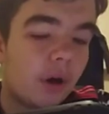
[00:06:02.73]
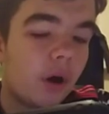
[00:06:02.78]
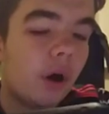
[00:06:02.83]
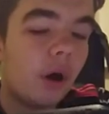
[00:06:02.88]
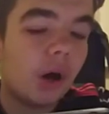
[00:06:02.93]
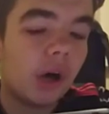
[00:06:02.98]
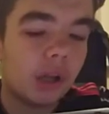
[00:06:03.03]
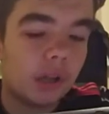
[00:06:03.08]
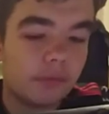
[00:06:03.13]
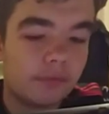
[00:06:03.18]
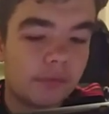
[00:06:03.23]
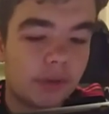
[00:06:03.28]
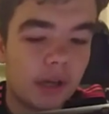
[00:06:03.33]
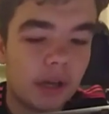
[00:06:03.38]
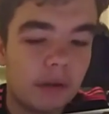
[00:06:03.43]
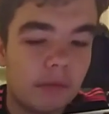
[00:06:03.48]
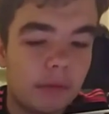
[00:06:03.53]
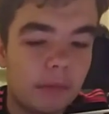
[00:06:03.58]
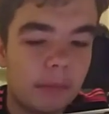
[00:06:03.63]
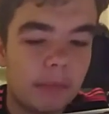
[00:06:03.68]
all, if you
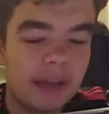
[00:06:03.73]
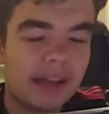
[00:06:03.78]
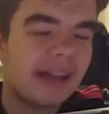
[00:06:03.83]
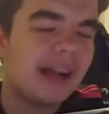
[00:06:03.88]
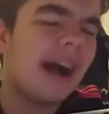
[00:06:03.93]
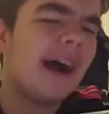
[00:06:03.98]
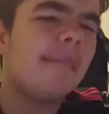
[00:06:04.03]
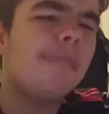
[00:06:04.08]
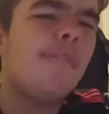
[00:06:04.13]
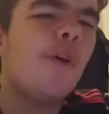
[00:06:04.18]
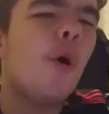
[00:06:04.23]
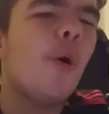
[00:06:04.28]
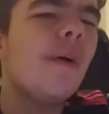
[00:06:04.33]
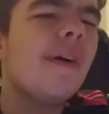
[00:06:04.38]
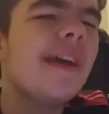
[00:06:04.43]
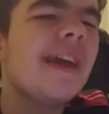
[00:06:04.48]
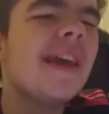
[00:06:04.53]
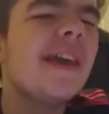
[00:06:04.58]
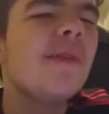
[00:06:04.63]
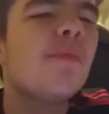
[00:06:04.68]
get what I mean. I
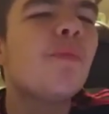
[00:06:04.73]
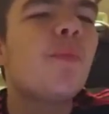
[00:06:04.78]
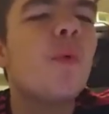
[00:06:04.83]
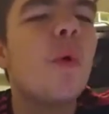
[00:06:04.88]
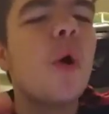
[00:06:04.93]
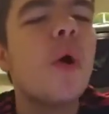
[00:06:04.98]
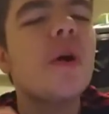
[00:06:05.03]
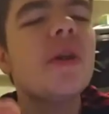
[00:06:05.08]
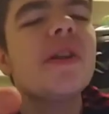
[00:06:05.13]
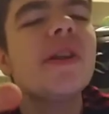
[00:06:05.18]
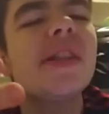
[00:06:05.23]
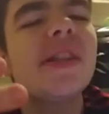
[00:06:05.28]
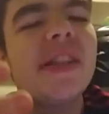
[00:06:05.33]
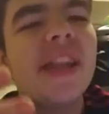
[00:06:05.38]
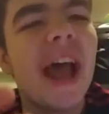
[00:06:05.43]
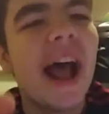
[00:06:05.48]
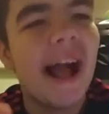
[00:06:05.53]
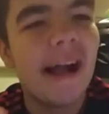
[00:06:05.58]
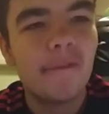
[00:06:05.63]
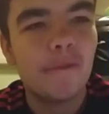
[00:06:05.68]
thought he weren't
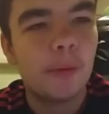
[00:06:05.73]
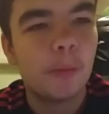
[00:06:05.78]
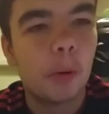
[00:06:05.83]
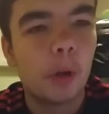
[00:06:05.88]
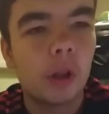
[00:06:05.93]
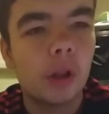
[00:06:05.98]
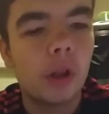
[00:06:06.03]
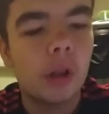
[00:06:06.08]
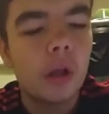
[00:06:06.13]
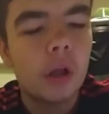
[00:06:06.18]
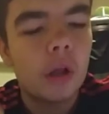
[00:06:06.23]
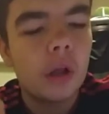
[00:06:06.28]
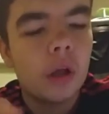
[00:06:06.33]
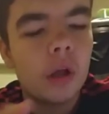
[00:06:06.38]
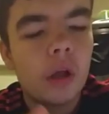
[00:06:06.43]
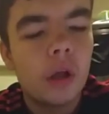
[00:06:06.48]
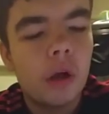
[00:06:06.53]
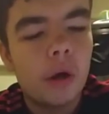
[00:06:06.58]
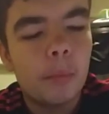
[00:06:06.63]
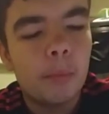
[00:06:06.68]
terrible,
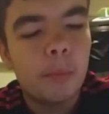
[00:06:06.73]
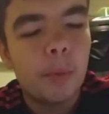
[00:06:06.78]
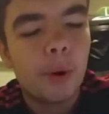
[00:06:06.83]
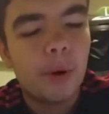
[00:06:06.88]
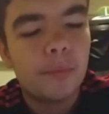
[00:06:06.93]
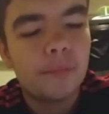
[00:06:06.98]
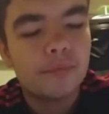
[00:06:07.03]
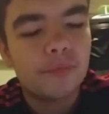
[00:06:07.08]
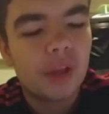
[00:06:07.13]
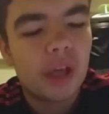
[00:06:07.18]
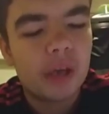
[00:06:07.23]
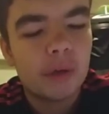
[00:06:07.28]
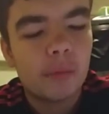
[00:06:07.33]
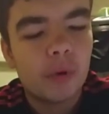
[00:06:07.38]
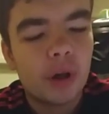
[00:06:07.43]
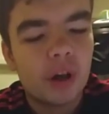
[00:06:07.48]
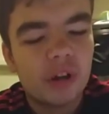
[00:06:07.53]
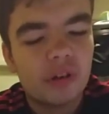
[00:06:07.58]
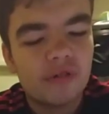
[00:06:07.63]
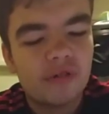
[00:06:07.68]
but he
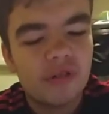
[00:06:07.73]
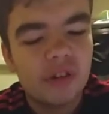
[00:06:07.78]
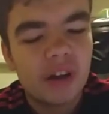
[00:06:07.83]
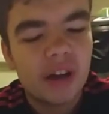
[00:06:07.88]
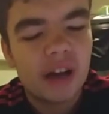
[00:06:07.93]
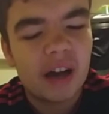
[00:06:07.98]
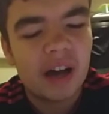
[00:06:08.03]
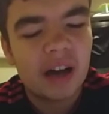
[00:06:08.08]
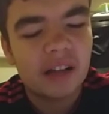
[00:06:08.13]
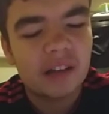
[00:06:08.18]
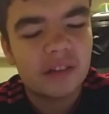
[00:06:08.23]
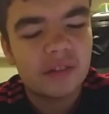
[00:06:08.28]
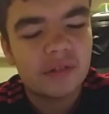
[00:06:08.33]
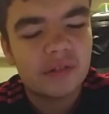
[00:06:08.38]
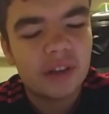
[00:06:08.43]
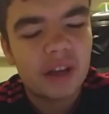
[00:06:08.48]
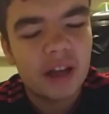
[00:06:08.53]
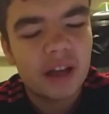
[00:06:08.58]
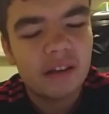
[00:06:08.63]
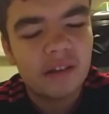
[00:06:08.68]
weren't great either. So
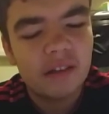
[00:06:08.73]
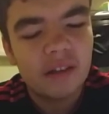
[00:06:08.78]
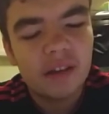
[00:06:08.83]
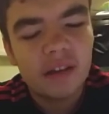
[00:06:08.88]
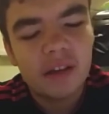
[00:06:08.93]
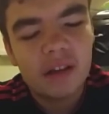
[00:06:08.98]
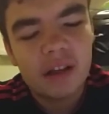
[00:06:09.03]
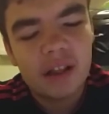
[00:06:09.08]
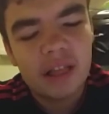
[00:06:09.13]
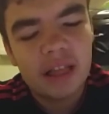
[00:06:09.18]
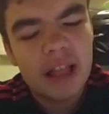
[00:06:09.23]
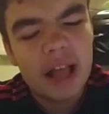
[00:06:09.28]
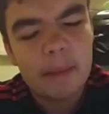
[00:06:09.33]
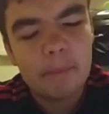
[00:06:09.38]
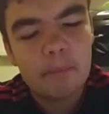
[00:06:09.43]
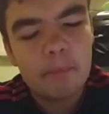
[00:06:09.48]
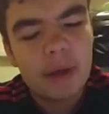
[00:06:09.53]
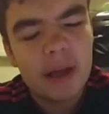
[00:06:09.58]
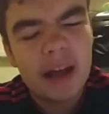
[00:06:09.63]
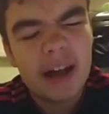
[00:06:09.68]
yeah,
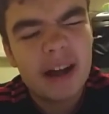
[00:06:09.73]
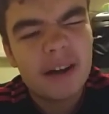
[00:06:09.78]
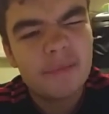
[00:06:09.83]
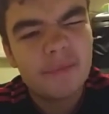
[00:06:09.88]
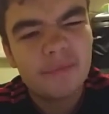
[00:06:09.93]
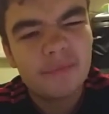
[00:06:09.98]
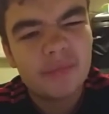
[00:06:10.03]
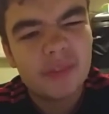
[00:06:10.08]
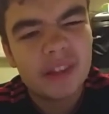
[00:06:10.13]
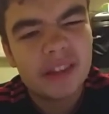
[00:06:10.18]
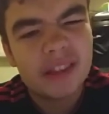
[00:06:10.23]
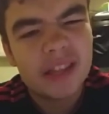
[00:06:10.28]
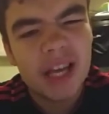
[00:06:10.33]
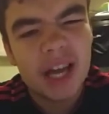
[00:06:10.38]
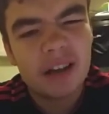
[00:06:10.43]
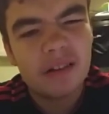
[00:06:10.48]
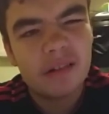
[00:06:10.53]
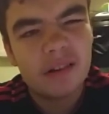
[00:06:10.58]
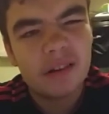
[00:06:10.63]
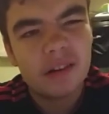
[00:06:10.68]
Ledbetter,
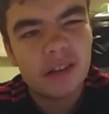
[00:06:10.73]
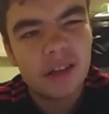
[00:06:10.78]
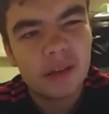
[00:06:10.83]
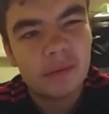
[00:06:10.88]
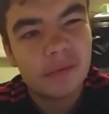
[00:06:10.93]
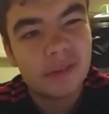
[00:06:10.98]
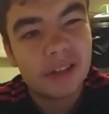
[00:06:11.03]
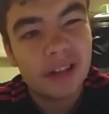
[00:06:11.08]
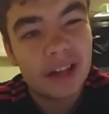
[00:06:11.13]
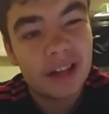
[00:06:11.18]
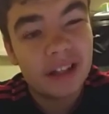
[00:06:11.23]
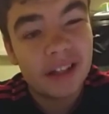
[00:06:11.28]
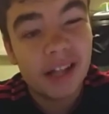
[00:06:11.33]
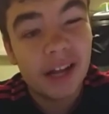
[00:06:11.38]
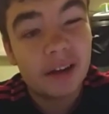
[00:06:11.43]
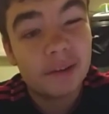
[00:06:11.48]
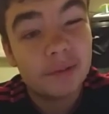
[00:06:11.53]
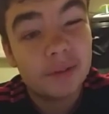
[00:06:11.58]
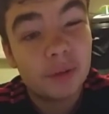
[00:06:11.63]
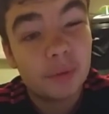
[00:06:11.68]

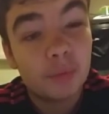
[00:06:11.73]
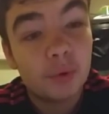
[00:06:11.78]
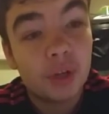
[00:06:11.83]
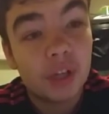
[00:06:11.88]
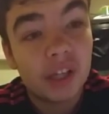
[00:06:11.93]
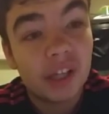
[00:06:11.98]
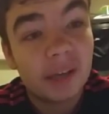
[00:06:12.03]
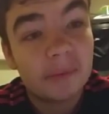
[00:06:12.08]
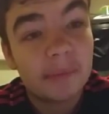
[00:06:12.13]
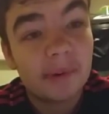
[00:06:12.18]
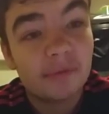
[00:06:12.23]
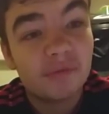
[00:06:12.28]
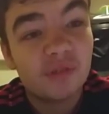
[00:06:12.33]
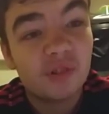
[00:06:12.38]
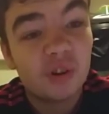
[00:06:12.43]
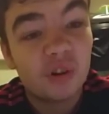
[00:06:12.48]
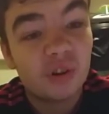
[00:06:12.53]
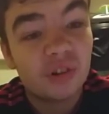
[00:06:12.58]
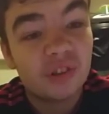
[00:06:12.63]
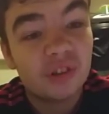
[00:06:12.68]
that was the worst game I
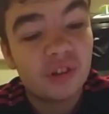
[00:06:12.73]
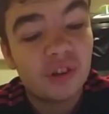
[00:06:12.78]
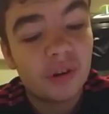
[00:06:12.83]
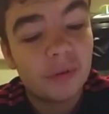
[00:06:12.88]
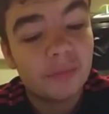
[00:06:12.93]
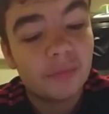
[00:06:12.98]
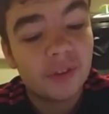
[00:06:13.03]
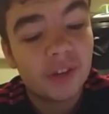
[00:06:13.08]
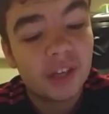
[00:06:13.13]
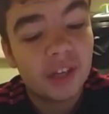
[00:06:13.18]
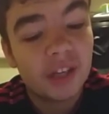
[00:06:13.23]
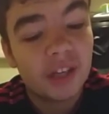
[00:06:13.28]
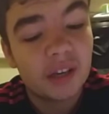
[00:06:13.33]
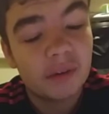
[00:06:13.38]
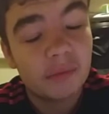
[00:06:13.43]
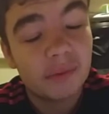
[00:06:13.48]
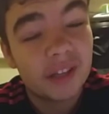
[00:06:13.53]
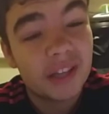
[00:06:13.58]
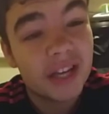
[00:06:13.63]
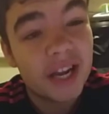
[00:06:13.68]
saw him today.
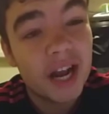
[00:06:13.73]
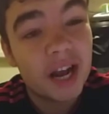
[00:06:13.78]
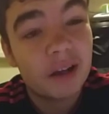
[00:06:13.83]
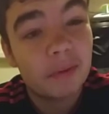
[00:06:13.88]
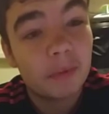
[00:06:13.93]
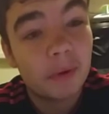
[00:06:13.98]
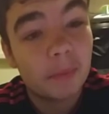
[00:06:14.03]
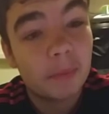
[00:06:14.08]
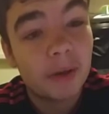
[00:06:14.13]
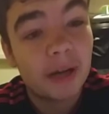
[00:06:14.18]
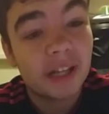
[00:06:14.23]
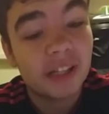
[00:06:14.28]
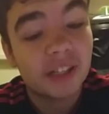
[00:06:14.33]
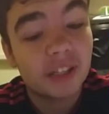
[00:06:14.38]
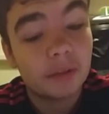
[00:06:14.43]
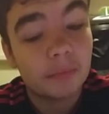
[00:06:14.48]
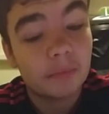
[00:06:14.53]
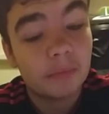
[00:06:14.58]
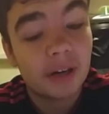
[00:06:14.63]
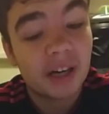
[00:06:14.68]
It was a terrible
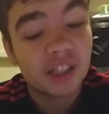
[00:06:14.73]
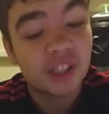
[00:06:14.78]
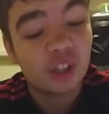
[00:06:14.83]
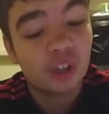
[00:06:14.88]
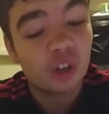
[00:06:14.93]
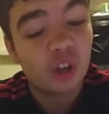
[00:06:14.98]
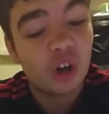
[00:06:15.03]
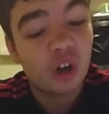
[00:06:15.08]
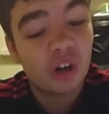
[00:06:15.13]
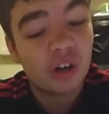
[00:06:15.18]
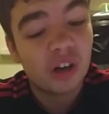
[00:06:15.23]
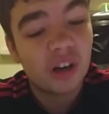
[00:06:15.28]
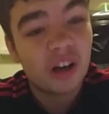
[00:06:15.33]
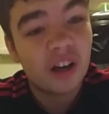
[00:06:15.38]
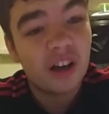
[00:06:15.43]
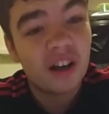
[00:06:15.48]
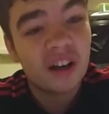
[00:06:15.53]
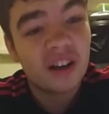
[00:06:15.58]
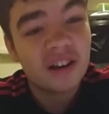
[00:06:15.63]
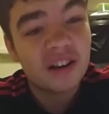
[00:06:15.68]
pass along,
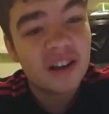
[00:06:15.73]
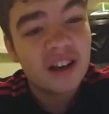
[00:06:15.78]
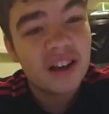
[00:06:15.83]
and